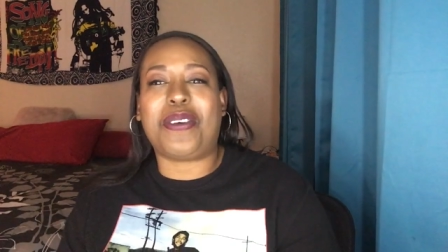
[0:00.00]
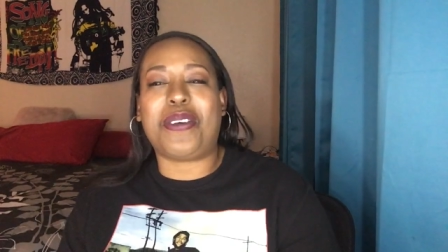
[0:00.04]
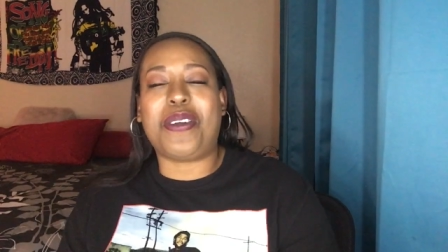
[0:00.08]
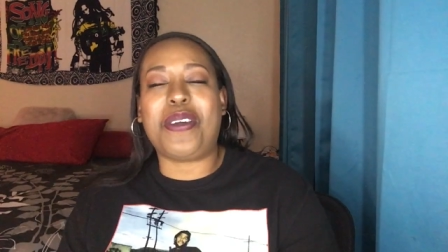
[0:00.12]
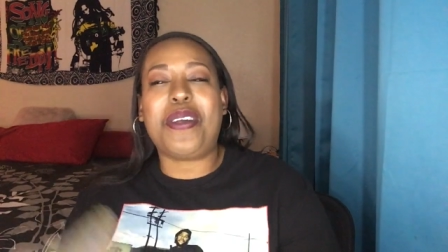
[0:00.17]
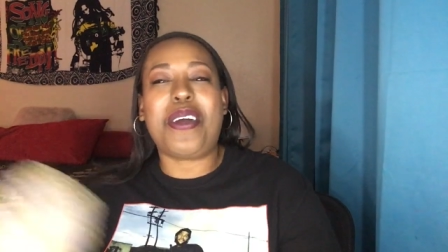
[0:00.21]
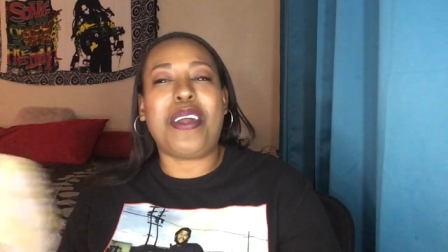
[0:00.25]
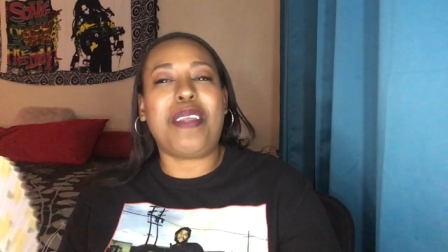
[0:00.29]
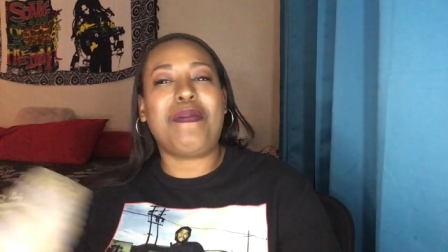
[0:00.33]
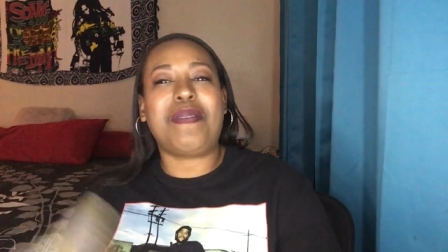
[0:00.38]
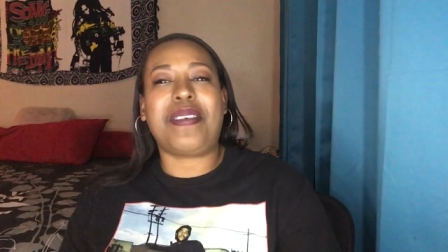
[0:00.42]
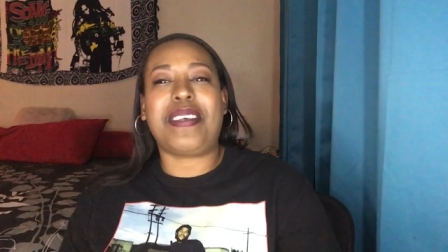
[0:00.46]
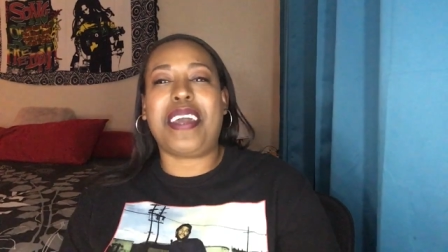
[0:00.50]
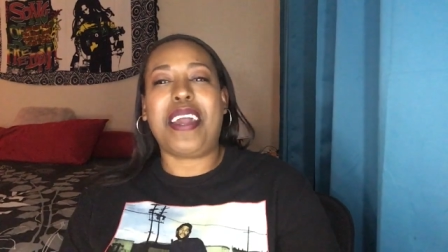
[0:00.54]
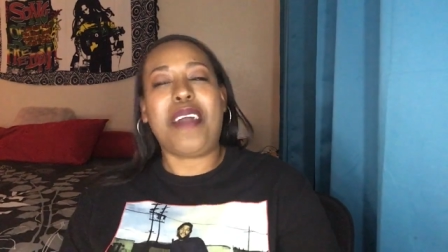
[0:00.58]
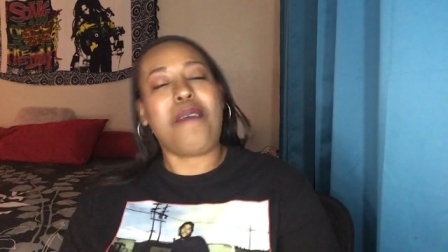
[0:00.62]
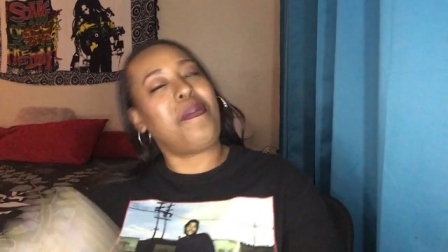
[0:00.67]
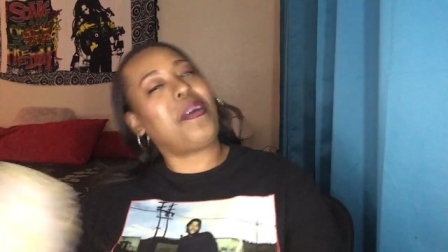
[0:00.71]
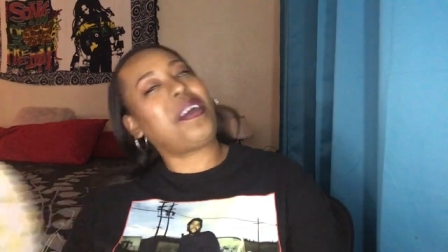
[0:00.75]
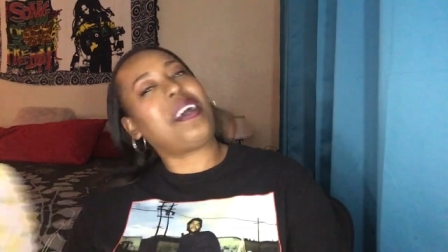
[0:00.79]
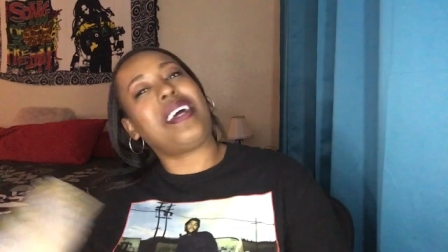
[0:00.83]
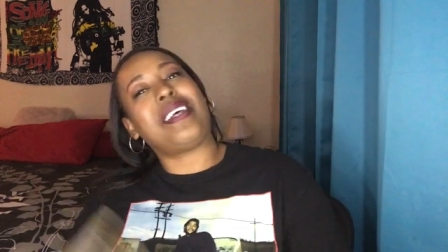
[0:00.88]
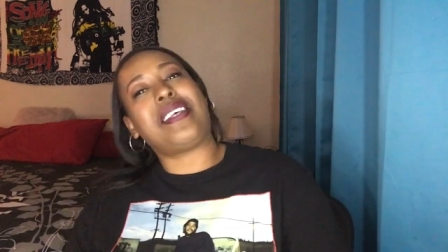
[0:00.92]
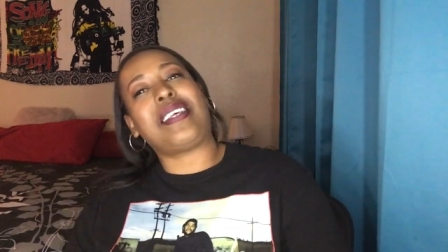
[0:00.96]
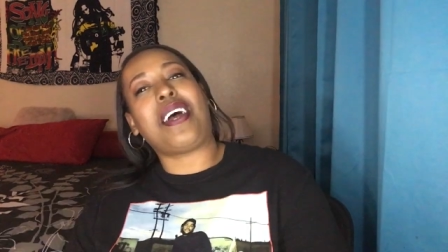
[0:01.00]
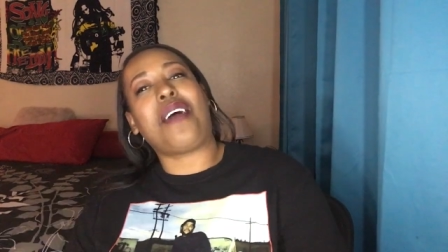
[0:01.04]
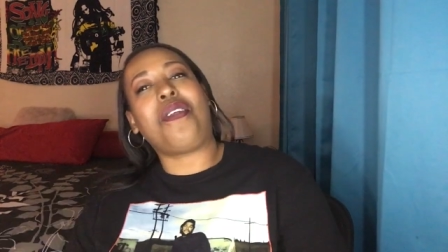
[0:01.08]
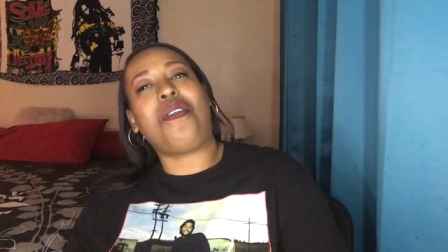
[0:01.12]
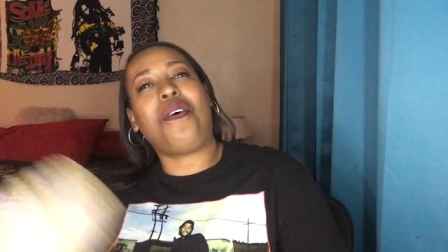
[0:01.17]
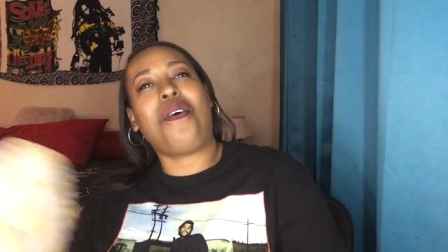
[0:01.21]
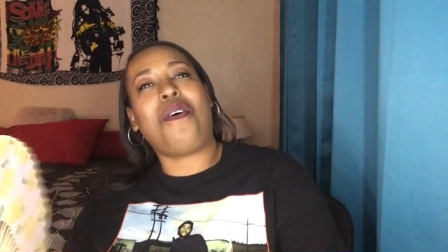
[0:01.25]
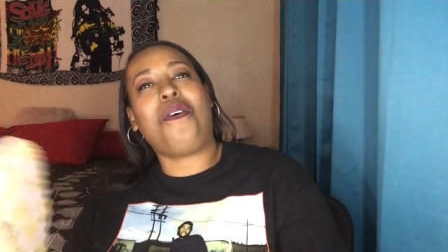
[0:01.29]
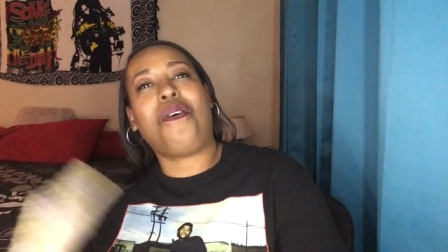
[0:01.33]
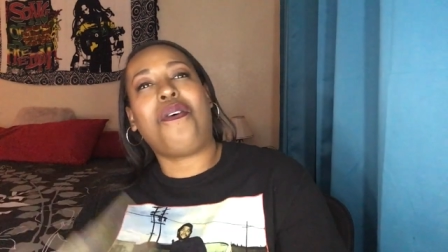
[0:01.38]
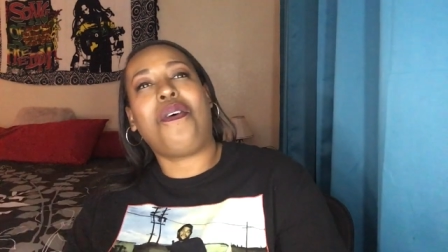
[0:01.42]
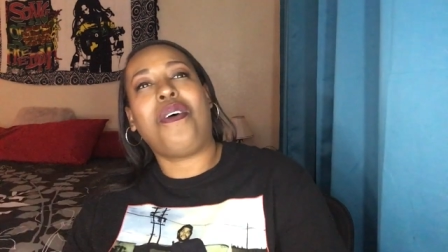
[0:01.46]
You know what I'm saying? Because I
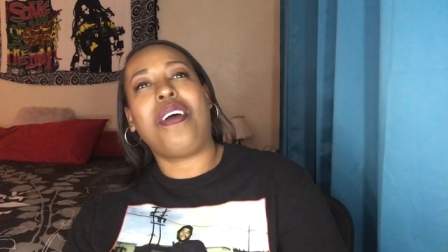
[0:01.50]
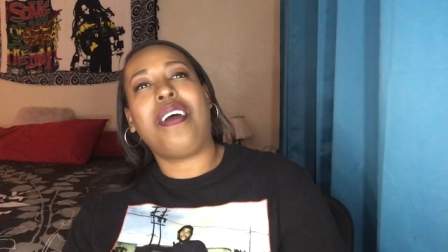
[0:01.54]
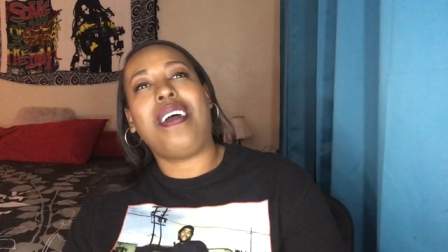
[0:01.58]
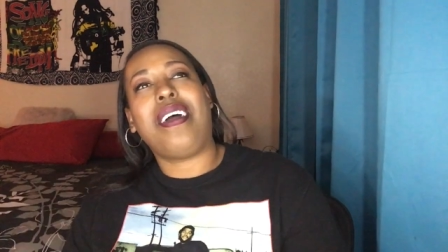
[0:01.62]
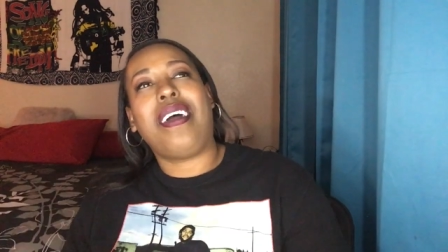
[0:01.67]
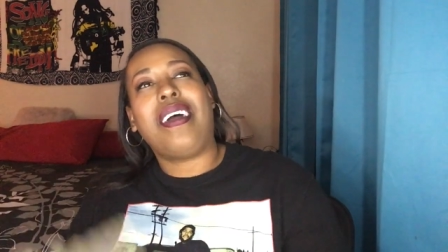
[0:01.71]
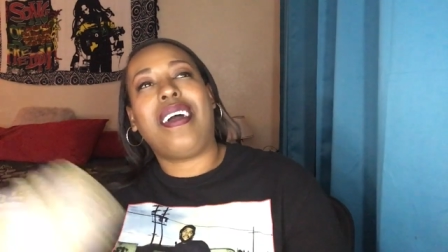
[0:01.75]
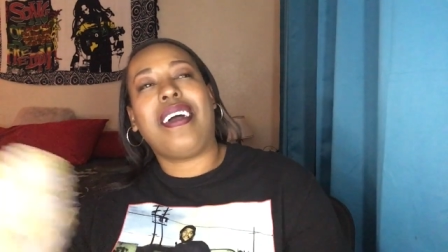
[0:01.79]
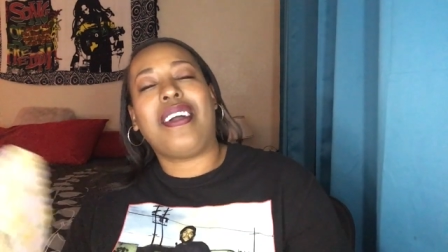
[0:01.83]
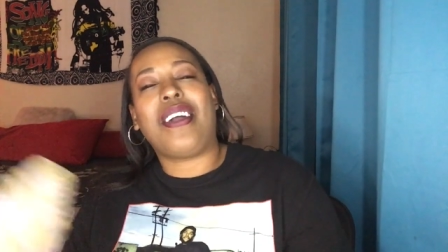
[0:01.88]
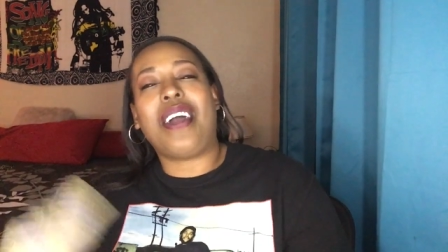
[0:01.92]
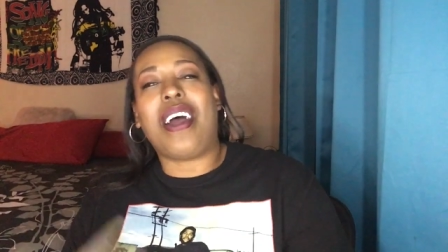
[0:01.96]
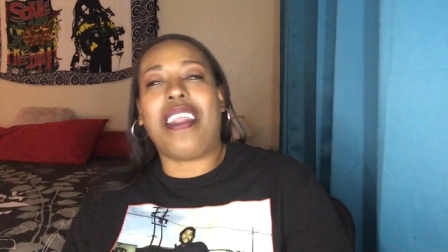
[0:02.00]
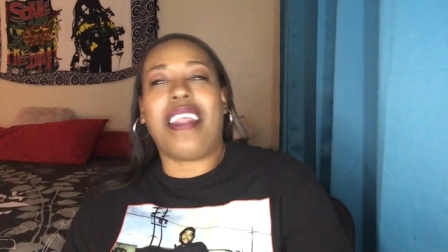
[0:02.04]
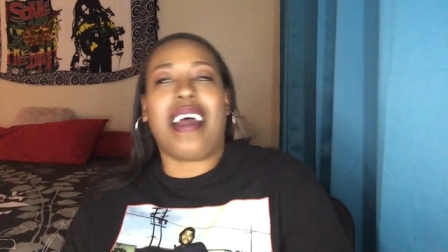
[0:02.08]
know y'all